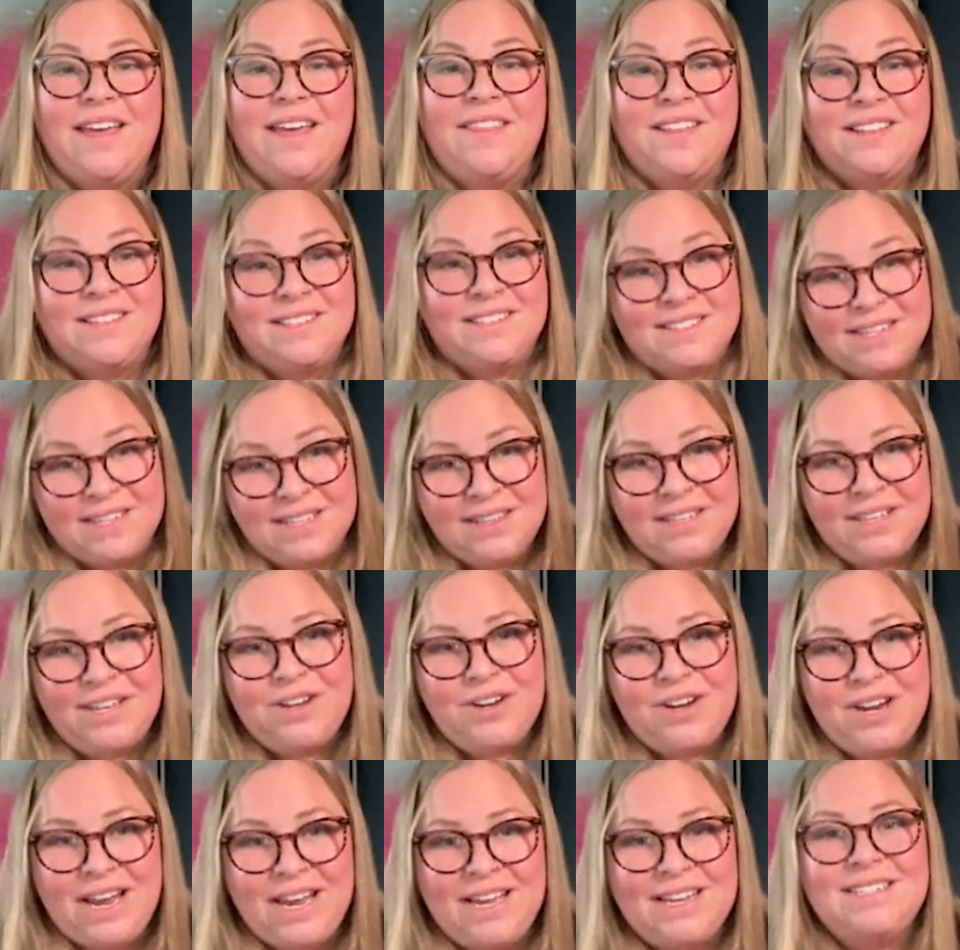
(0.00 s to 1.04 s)
And then suddenly
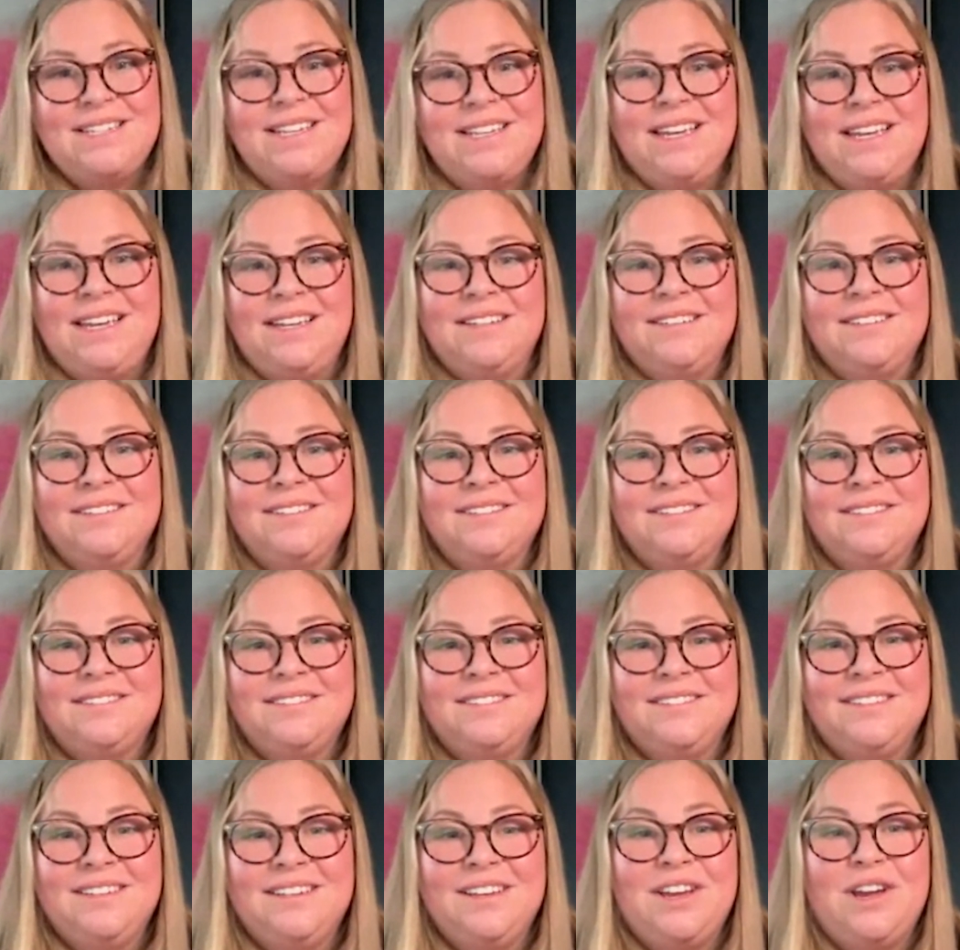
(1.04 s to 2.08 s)
you're 18,
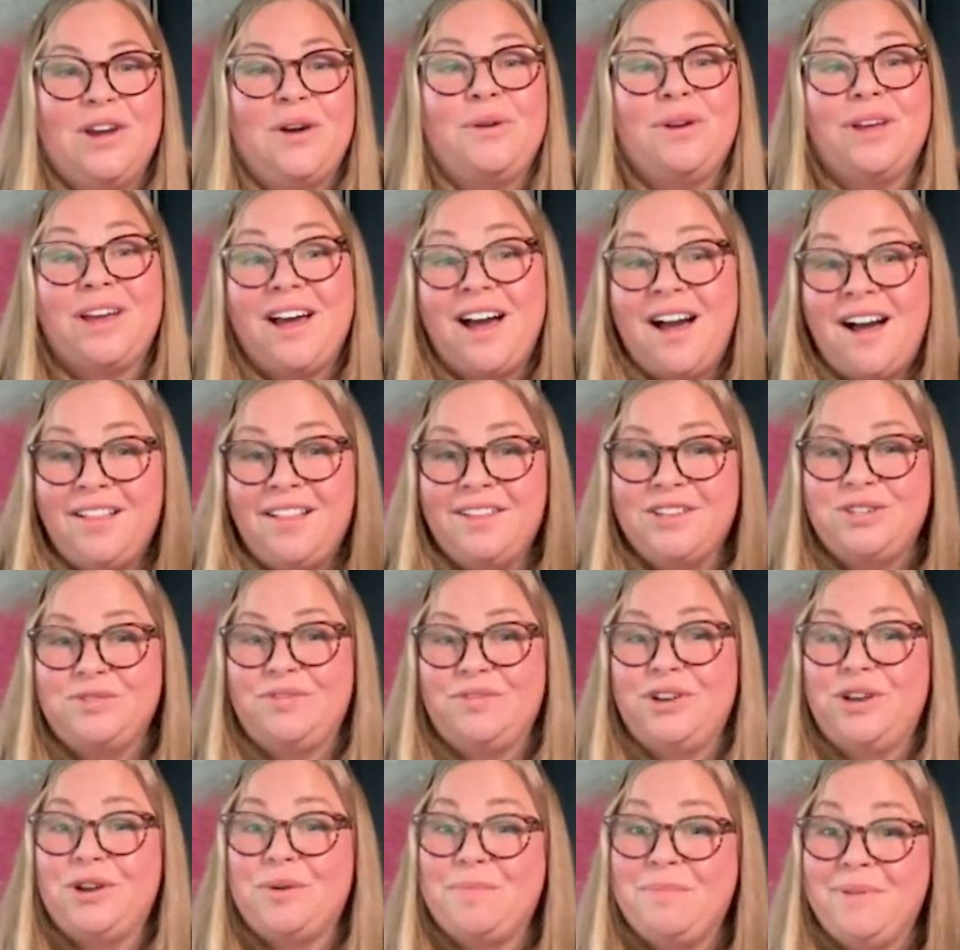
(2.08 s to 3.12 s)
go to college
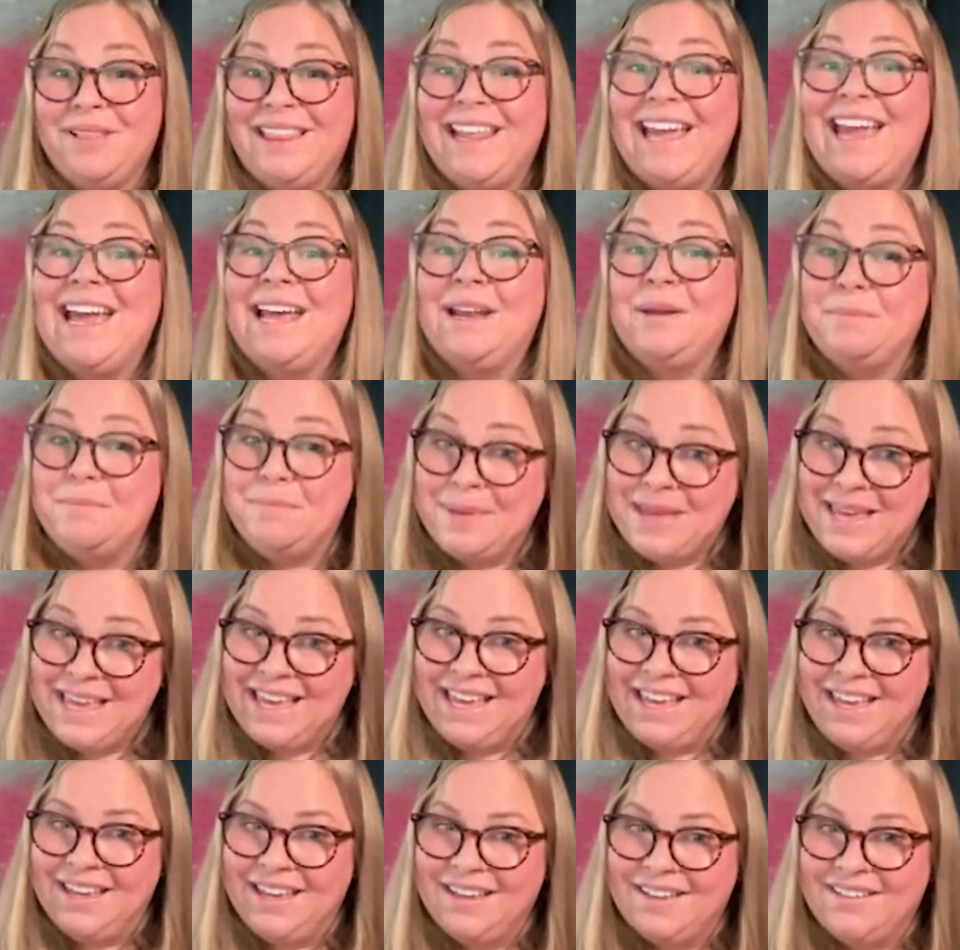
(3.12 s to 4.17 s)
for your plan
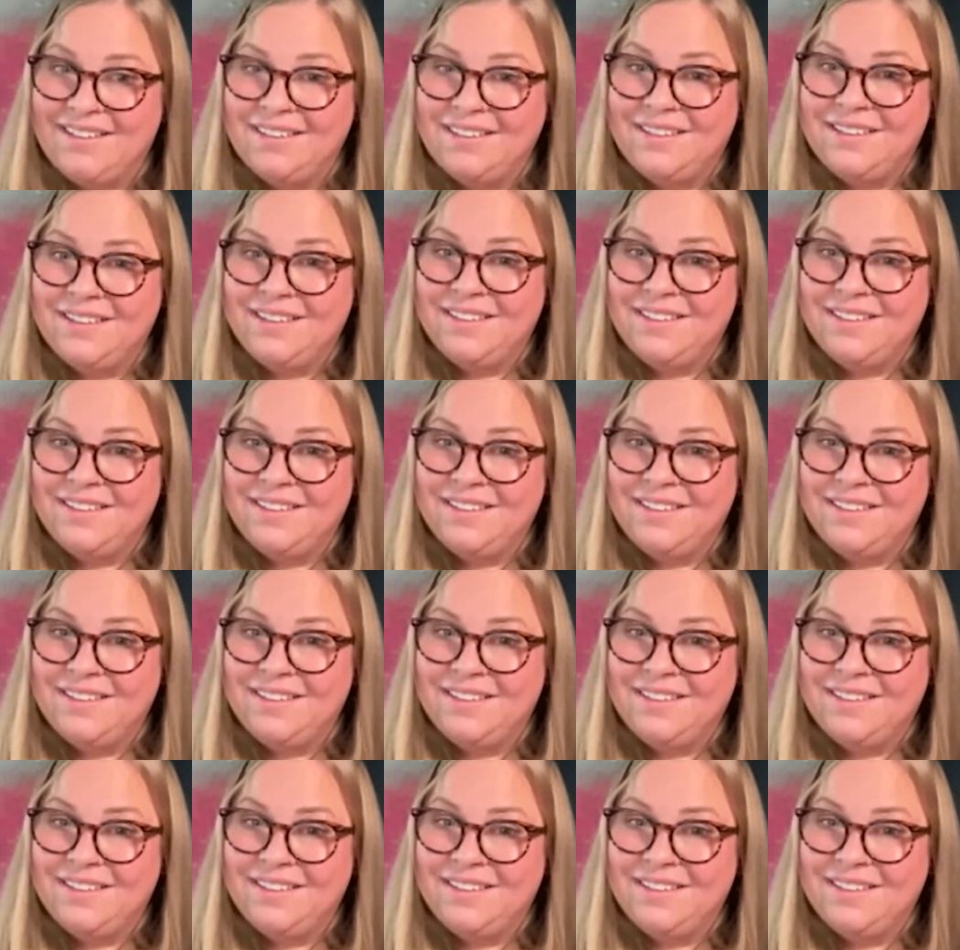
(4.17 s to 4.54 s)
B.